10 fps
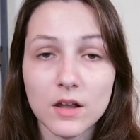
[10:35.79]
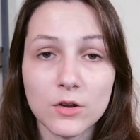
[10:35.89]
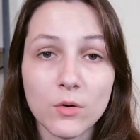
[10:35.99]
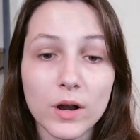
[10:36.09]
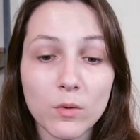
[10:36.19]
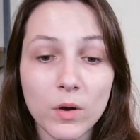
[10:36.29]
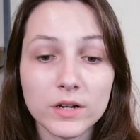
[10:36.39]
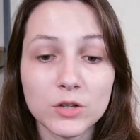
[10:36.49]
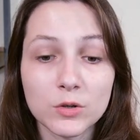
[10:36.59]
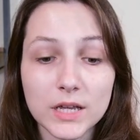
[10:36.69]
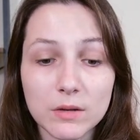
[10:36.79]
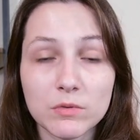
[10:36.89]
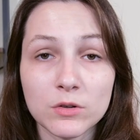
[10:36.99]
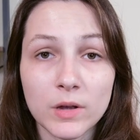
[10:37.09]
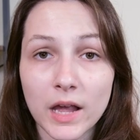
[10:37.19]
You're going to want to keep
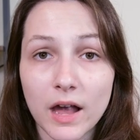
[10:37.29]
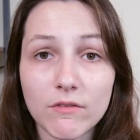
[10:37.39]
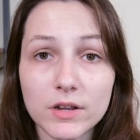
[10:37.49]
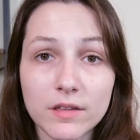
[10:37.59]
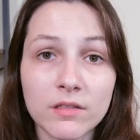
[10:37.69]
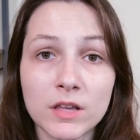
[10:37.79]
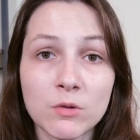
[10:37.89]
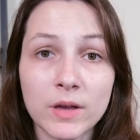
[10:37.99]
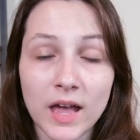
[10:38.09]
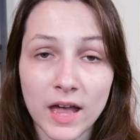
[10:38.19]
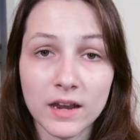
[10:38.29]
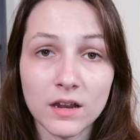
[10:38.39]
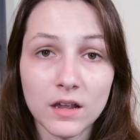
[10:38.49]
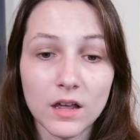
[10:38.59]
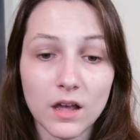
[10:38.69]
doing everything that you can